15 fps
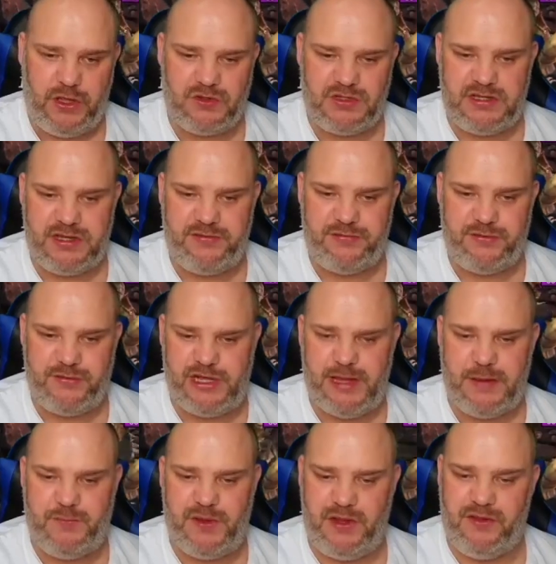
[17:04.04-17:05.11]
using a different
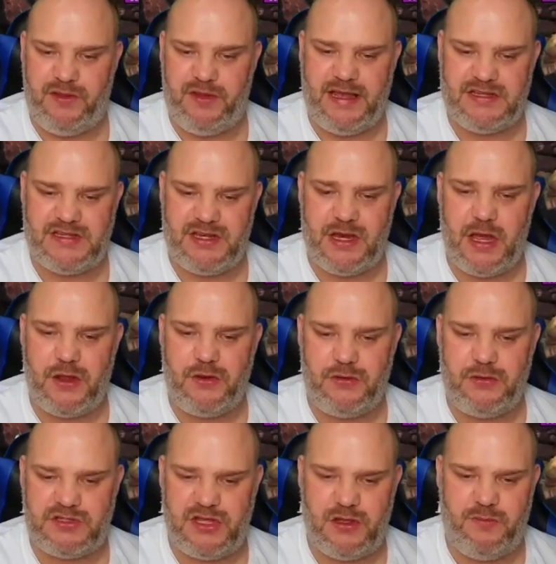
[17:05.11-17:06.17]
champion that has
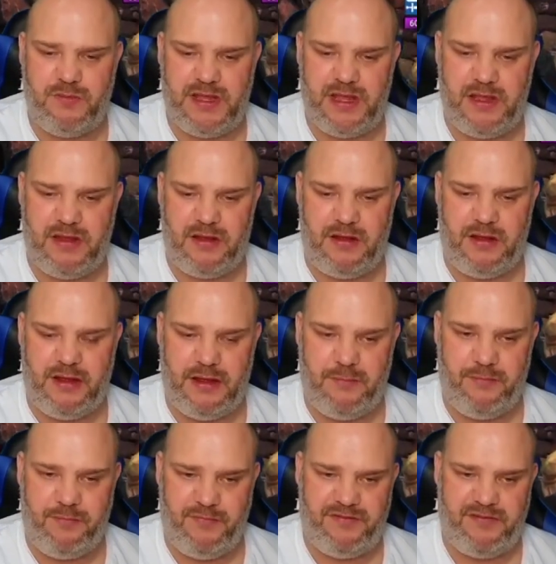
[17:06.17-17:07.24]
no turn meter
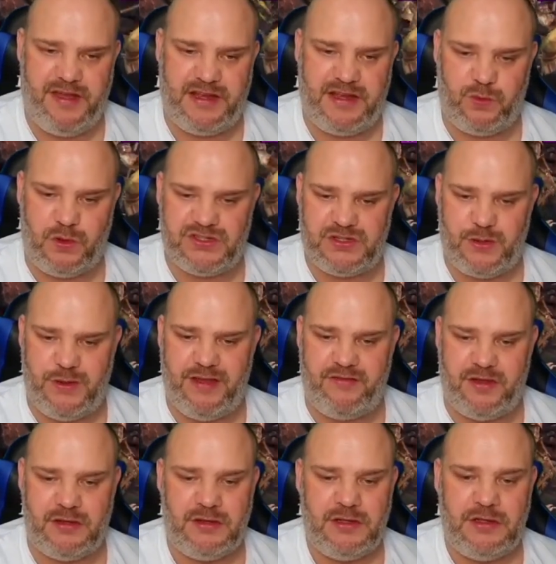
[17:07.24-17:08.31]
effect
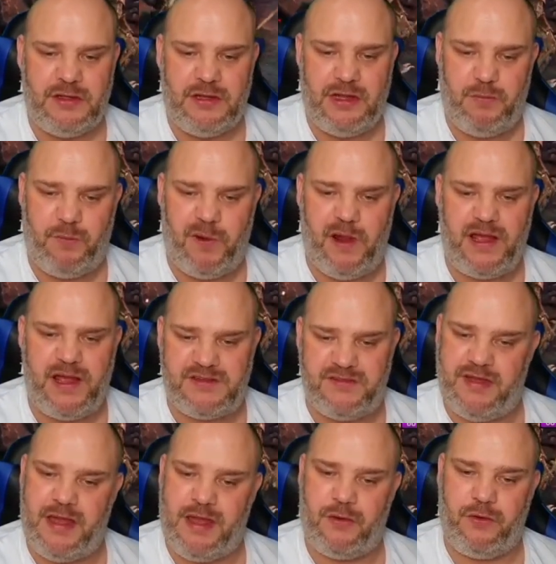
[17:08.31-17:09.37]
whatsoever in place of
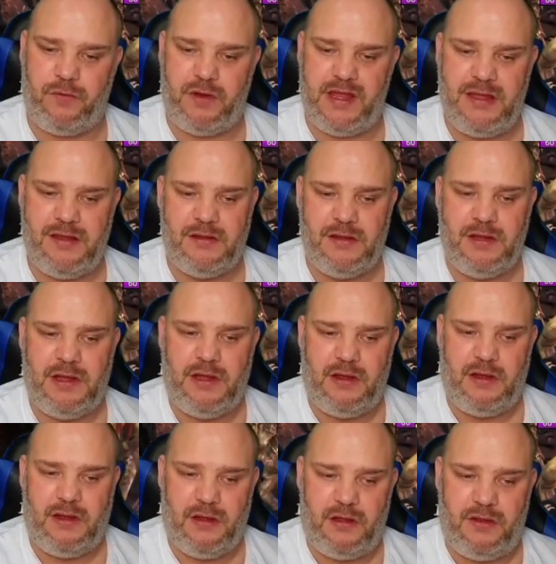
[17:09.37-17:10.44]
Valkyrie,
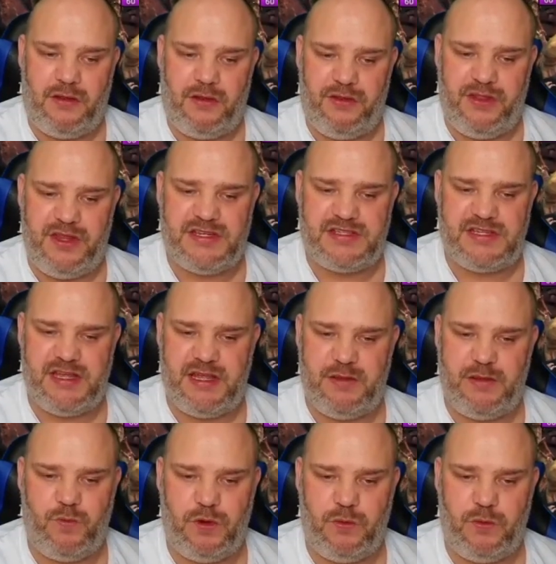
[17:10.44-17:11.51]
this
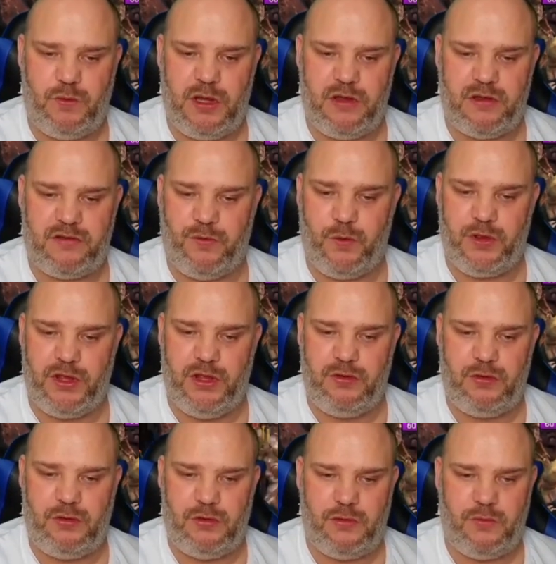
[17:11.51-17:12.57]
team will work for
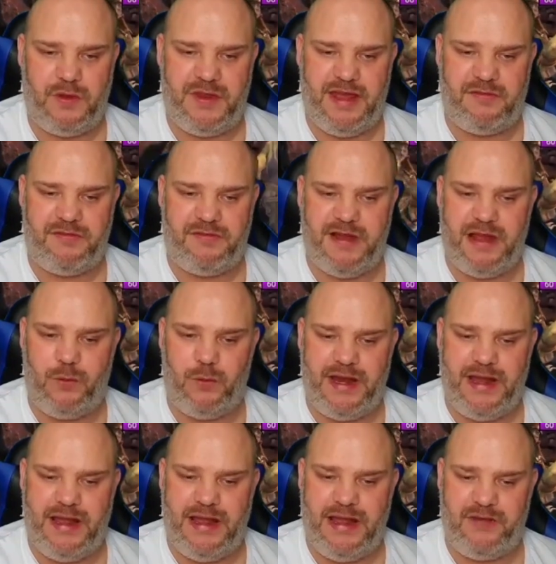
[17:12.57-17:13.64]
you without fail,
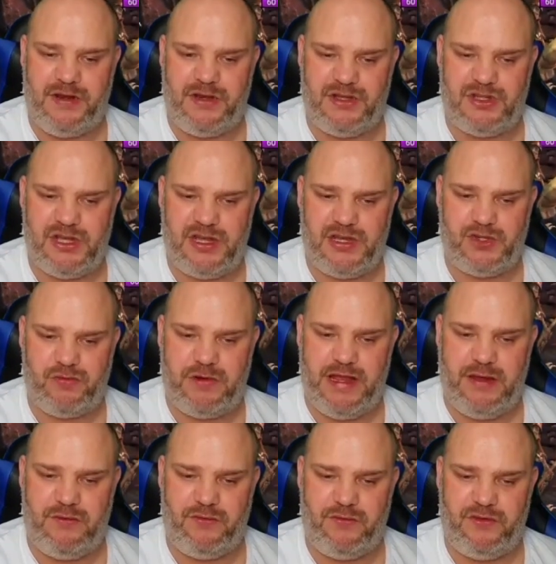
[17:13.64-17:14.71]
without having to change
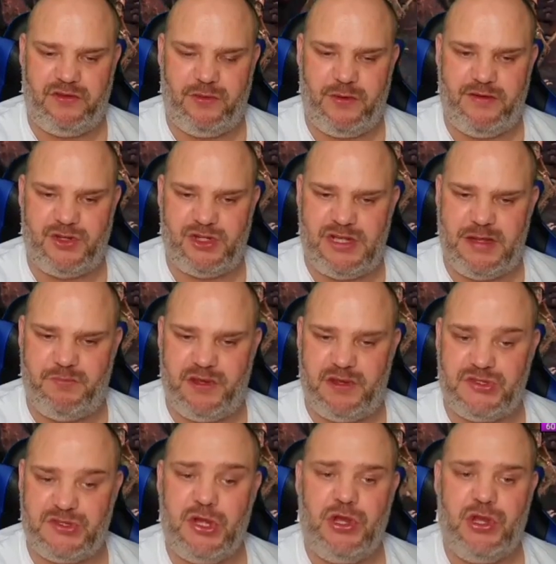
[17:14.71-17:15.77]
around to other
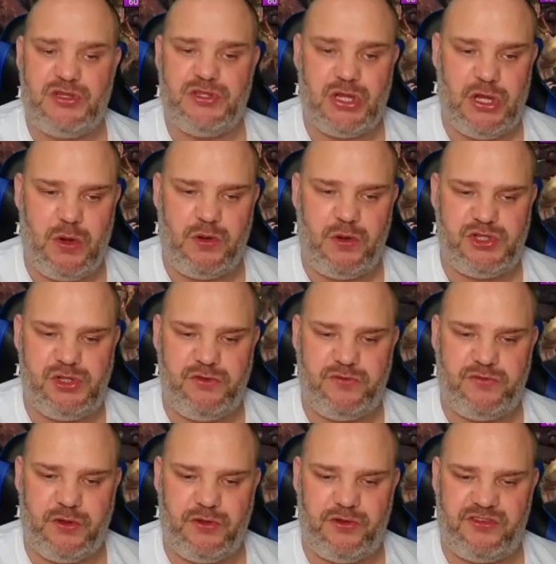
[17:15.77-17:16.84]
champions, so long as
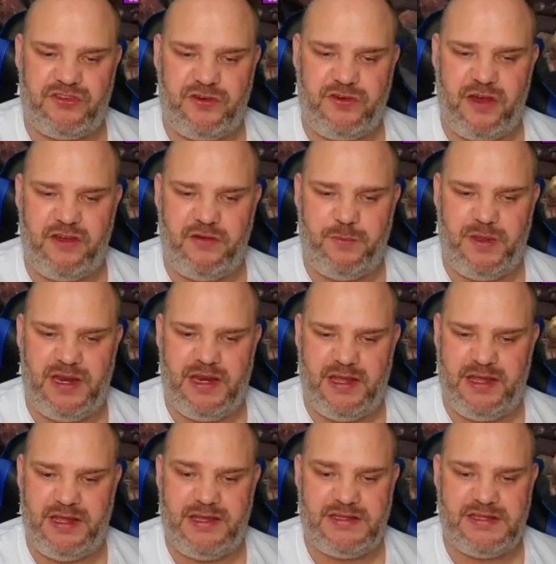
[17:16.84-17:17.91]
you've got the
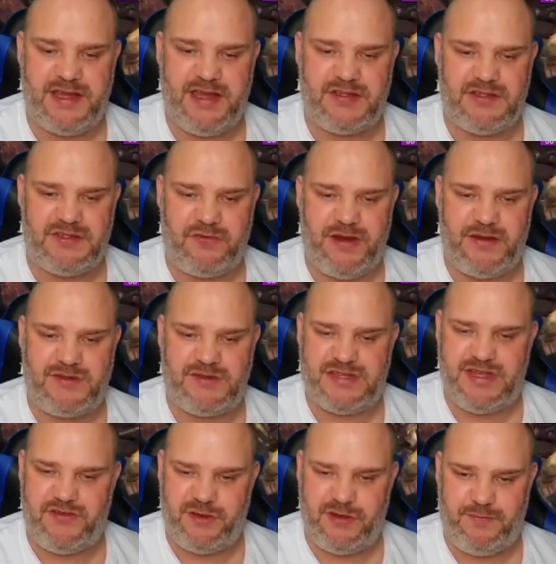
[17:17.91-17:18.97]
survivability to get to round
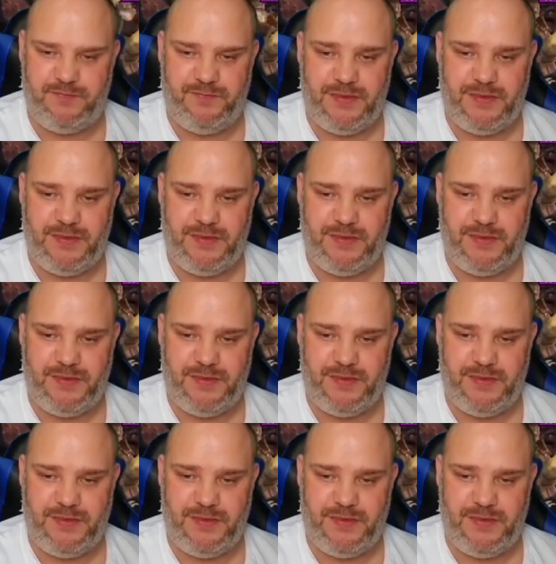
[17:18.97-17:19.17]
7.